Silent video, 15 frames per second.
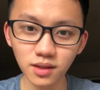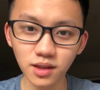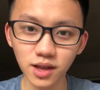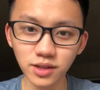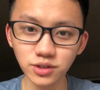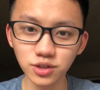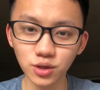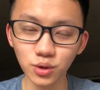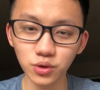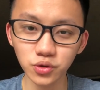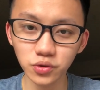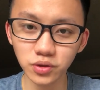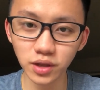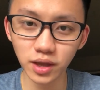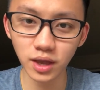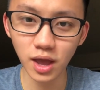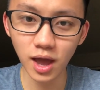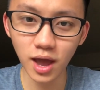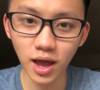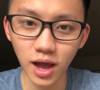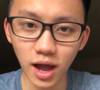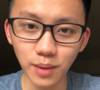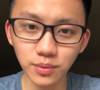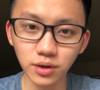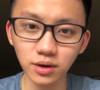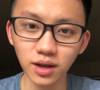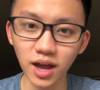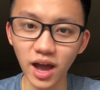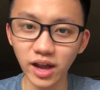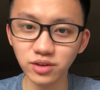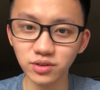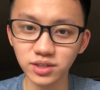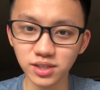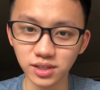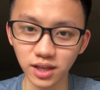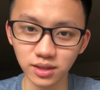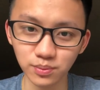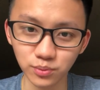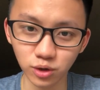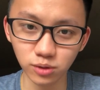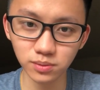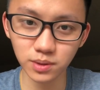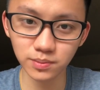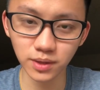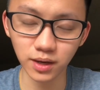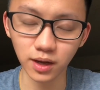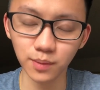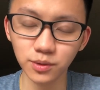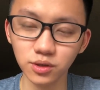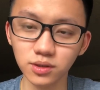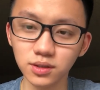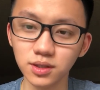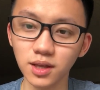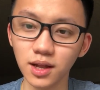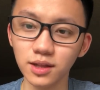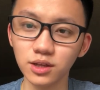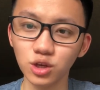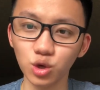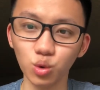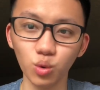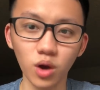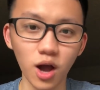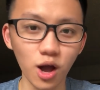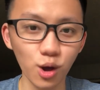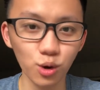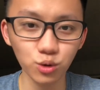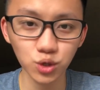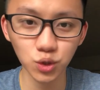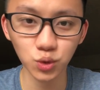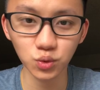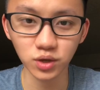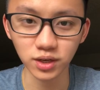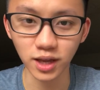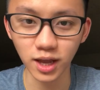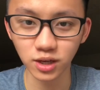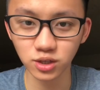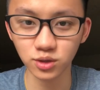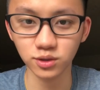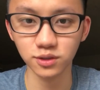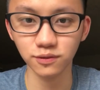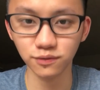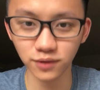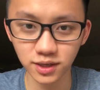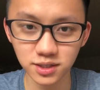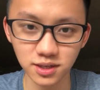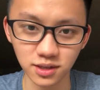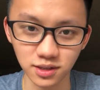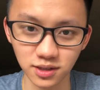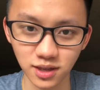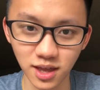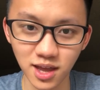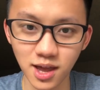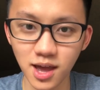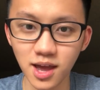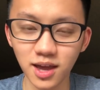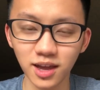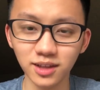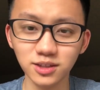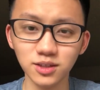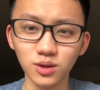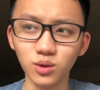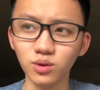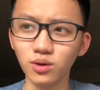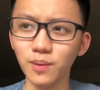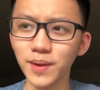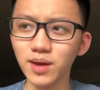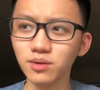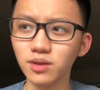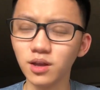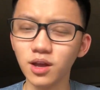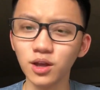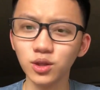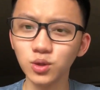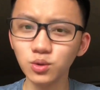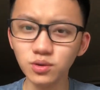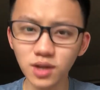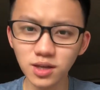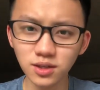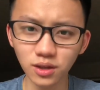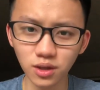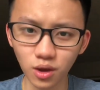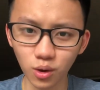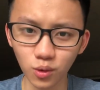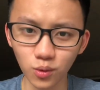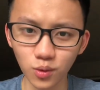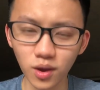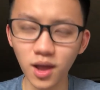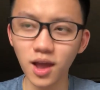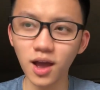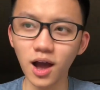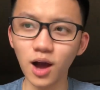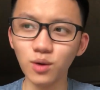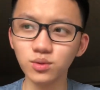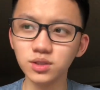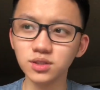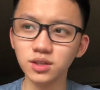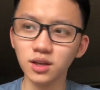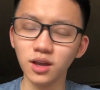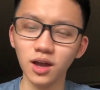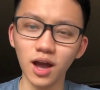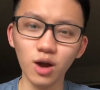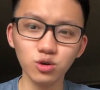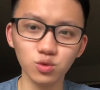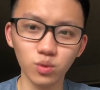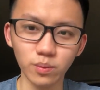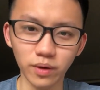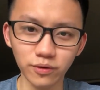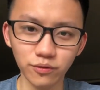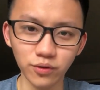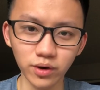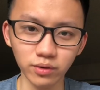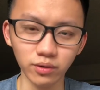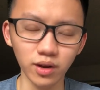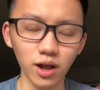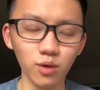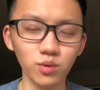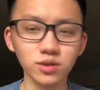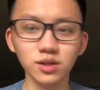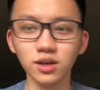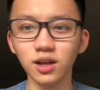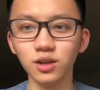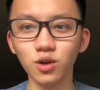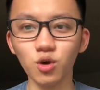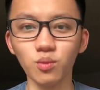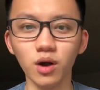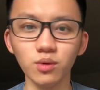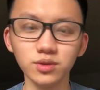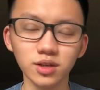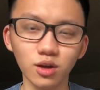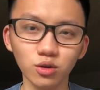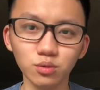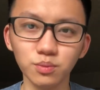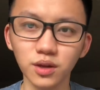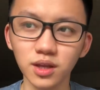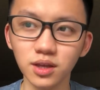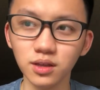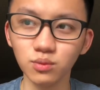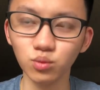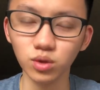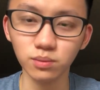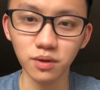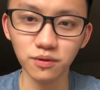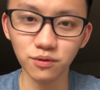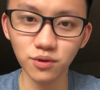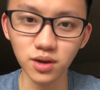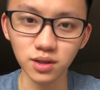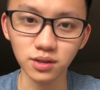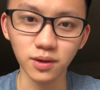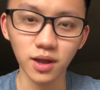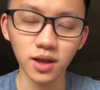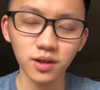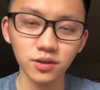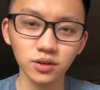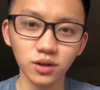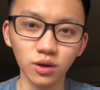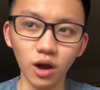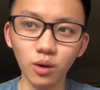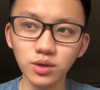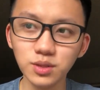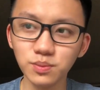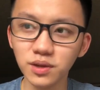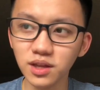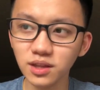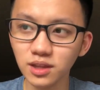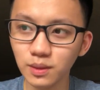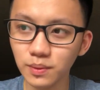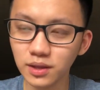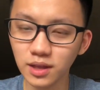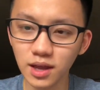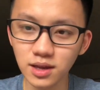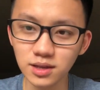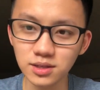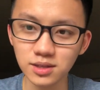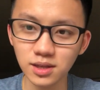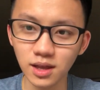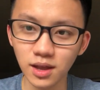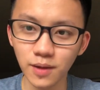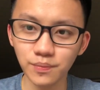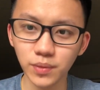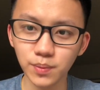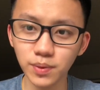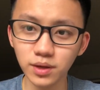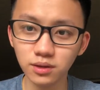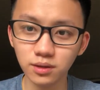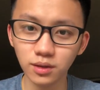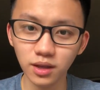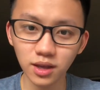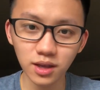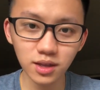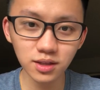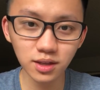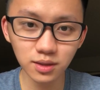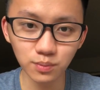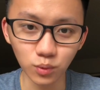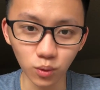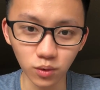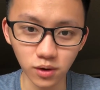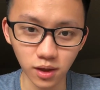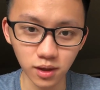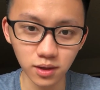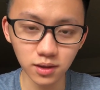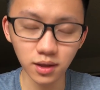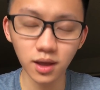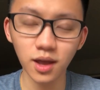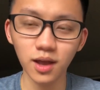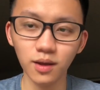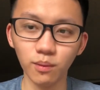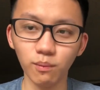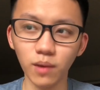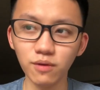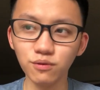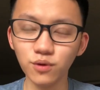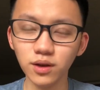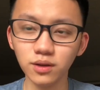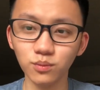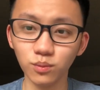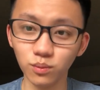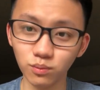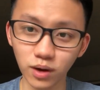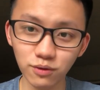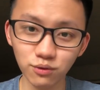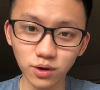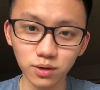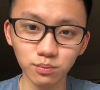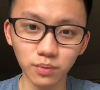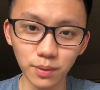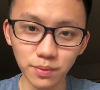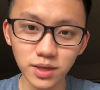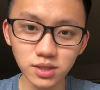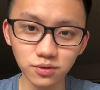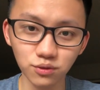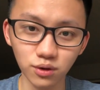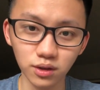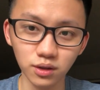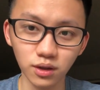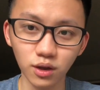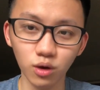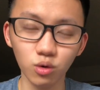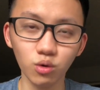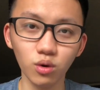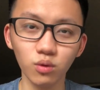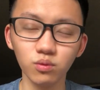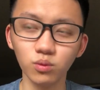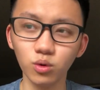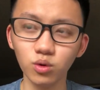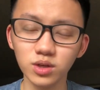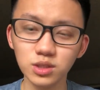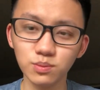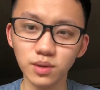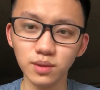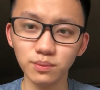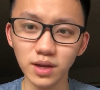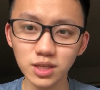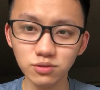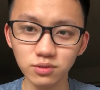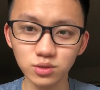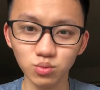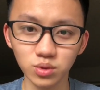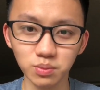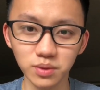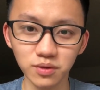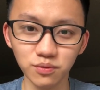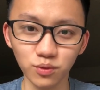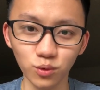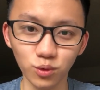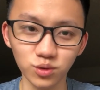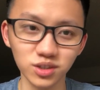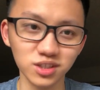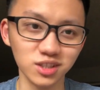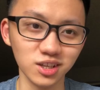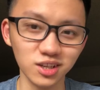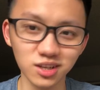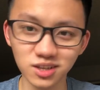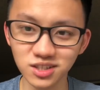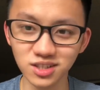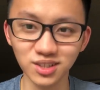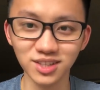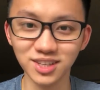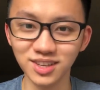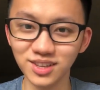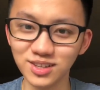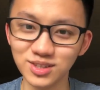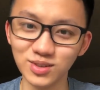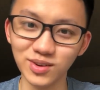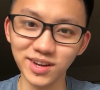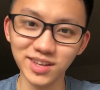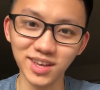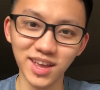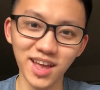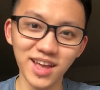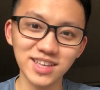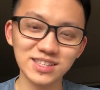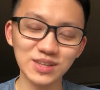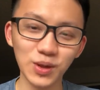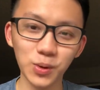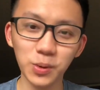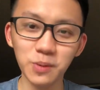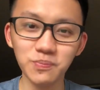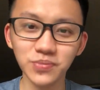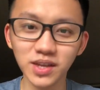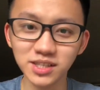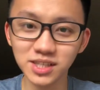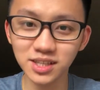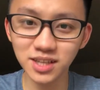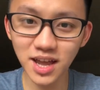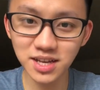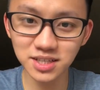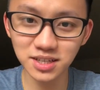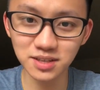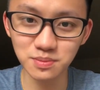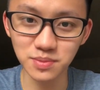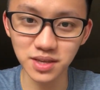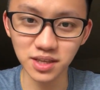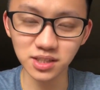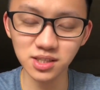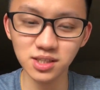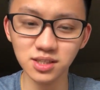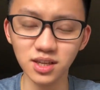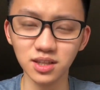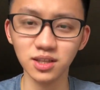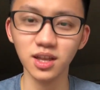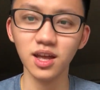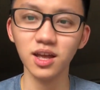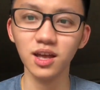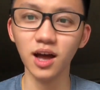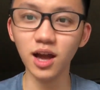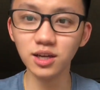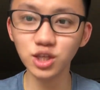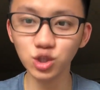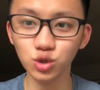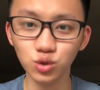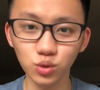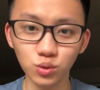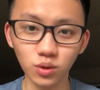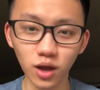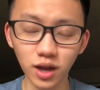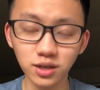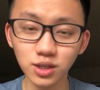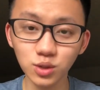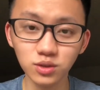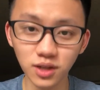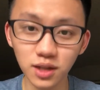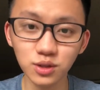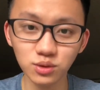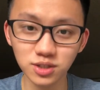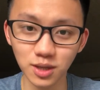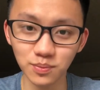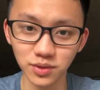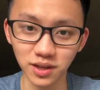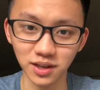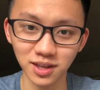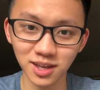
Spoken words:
And so today I'm gonna address that problem and I'm gonna tell you how you can actually fix it. And so about 2 days ago, I was out with my friend, right? I wasn't at home, I was out playing with my friend. So I was playing table tennis. But in that morning, my best friend, who has been best friends with me for years and years, right? So she texted me and she said, I need to tell you something.